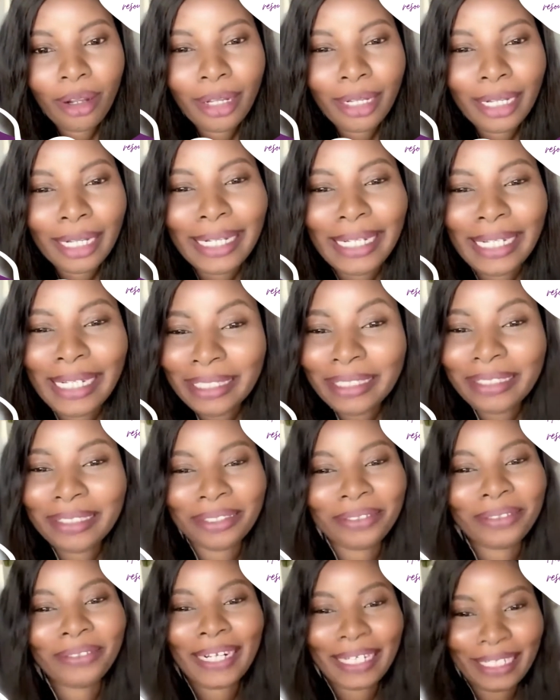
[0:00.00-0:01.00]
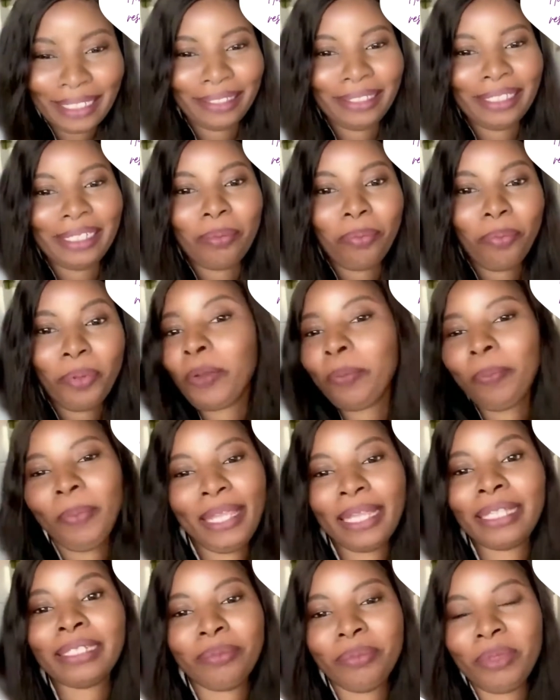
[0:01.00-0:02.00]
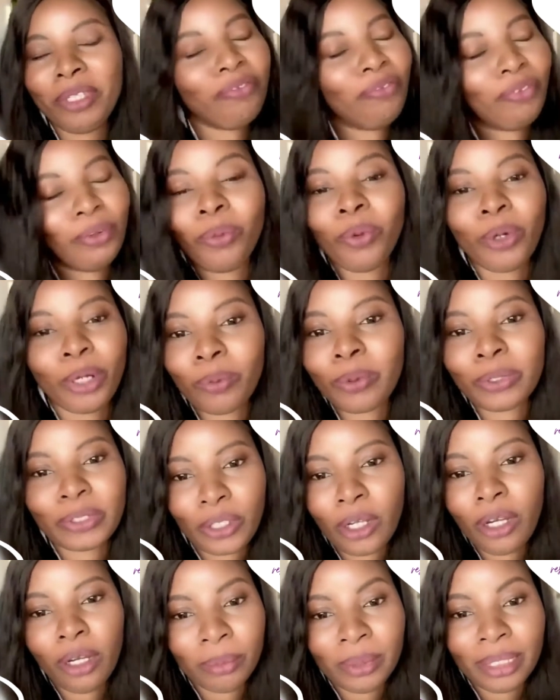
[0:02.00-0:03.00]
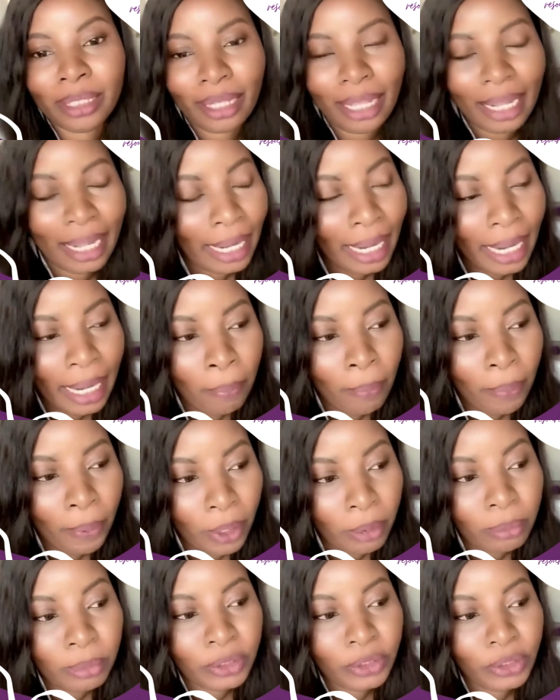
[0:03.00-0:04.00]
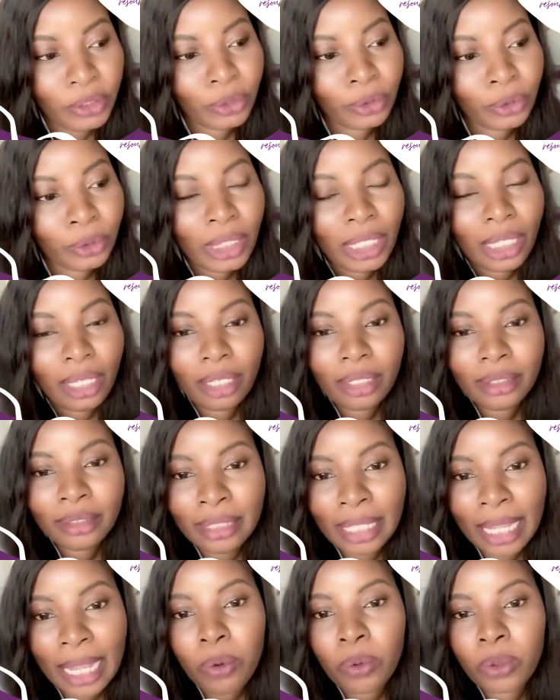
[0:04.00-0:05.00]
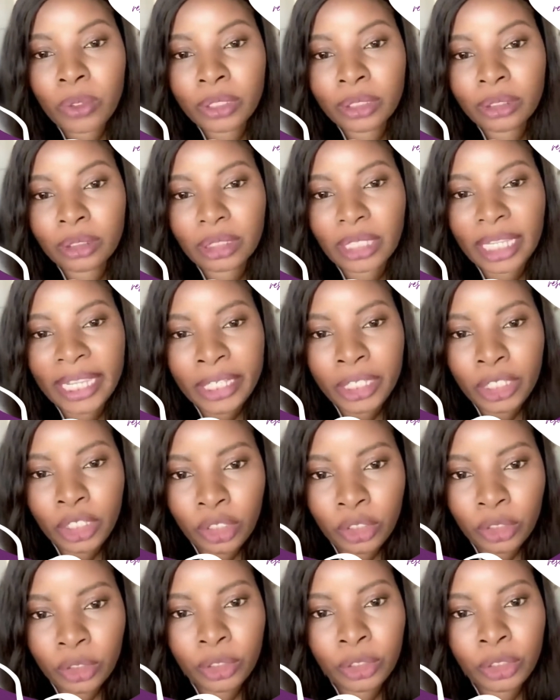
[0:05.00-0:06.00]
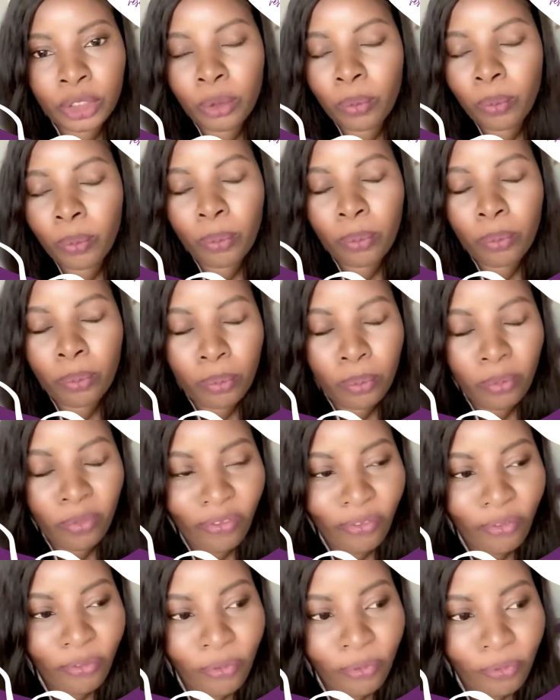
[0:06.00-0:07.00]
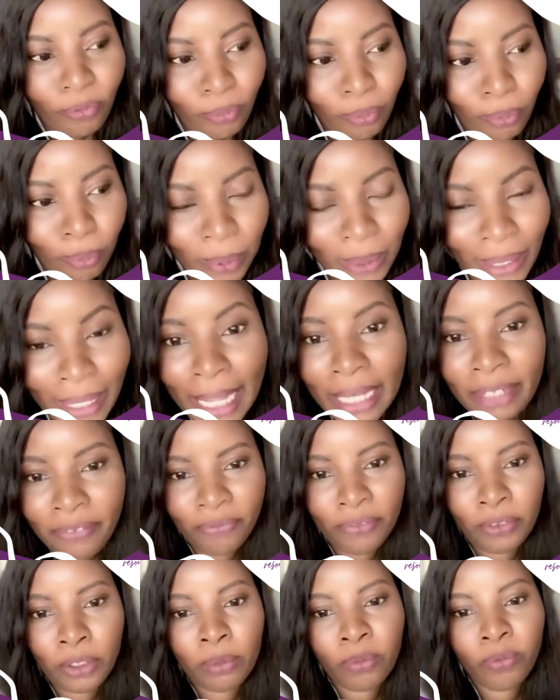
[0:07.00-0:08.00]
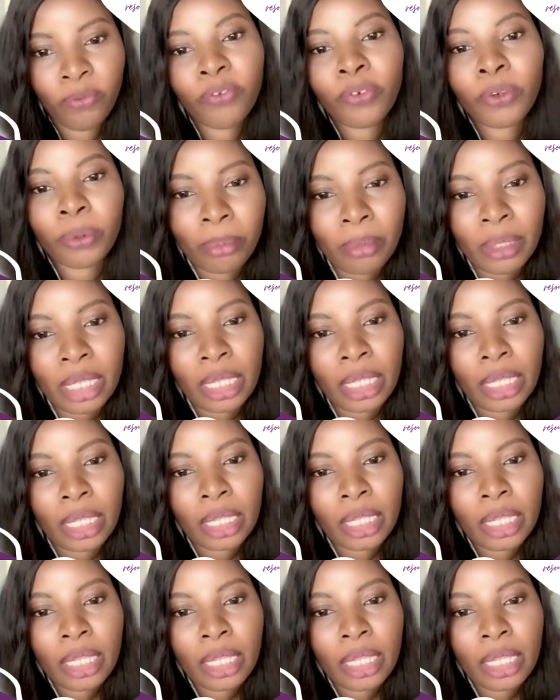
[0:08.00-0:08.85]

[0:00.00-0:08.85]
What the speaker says: indirectly prepared me for what was coming. I promise you, that was a good platform for me,